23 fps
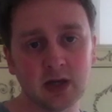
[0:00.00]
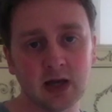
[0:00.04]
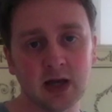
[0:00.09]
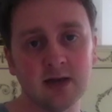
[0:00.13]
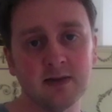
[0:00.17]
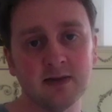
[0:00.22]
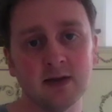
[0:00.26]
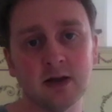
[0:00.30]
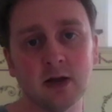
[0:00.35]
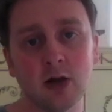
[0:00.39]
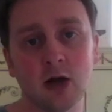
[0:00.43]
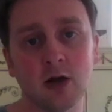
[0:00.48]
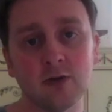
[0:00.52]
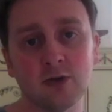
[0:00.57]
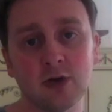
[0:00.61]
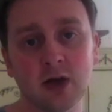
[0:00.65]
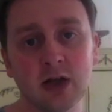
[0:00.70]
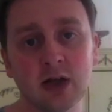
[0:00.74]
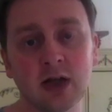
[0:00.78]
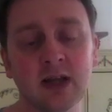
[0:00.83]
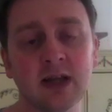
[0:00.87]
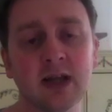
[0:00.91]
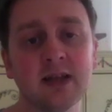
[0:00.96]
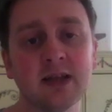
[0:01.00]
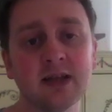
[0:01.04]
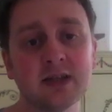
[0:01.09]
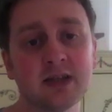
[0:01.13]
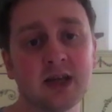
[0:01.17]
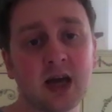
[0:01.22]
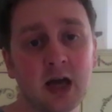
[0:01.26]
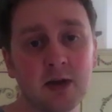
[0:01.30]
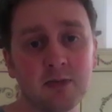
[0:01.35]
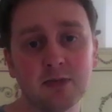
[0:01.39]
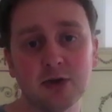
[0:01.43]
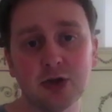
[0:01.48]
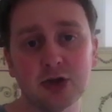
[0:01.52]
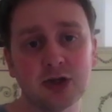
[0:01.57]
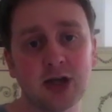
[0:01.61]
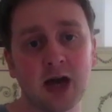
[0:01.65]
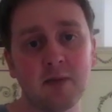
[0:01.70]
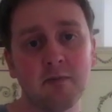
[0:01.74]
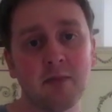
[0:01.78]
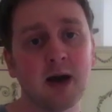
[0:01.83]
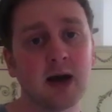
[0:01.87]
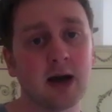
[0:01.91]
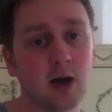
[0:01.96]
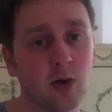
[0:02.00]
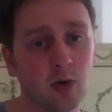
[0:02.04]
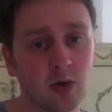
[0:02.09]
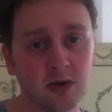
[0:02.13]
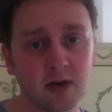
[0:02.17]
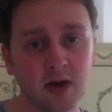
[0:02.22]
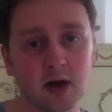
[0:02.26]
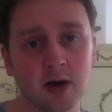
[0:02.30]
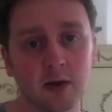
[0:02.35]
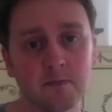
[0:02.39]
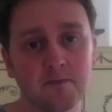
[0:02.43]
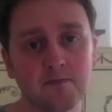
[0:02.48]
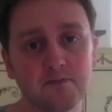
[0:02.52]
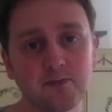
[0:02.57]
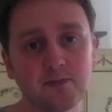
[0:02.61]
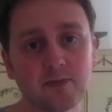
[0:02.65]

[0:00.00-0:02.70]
Gennady Golovkin, and then escape, just get back out of there.